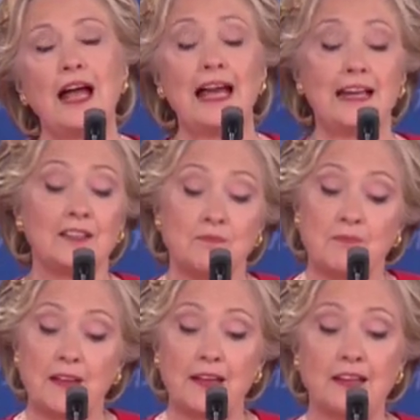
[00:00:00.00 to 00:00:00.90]
And
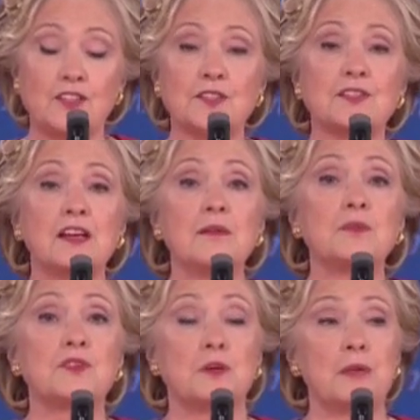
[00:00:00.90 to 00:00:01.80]
it just
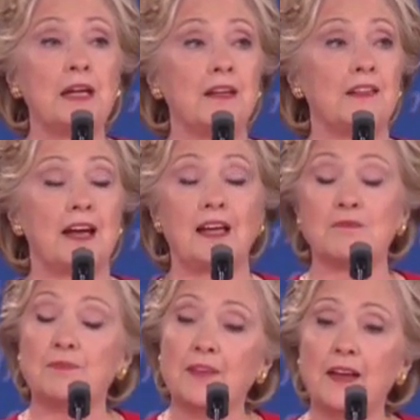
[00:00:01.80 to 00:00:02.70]
seems to me that
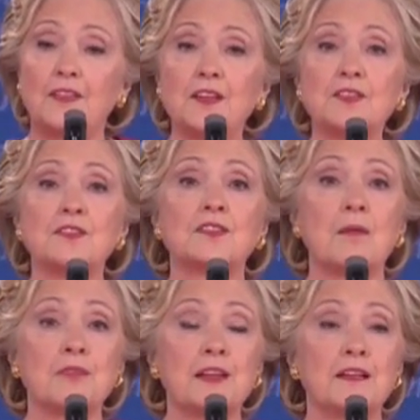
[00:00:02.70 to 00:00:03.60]
this is
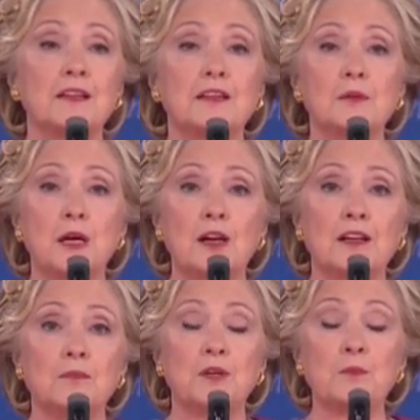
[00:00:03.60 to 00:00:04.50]
something that the
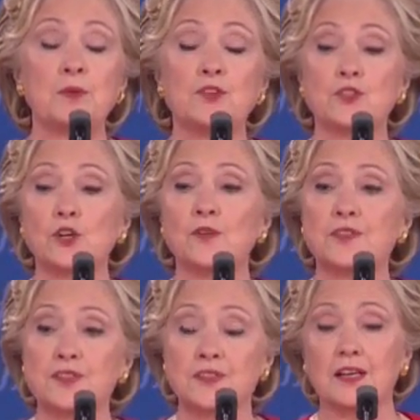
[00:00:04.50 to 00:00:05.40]
American people deserve
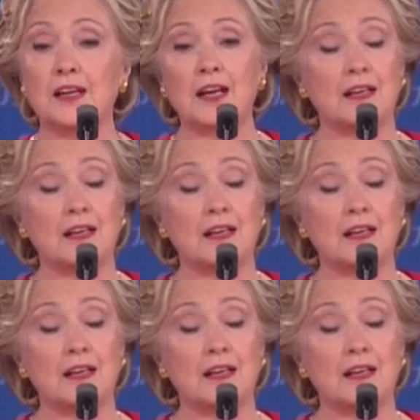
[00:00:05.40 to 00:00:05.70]
to see.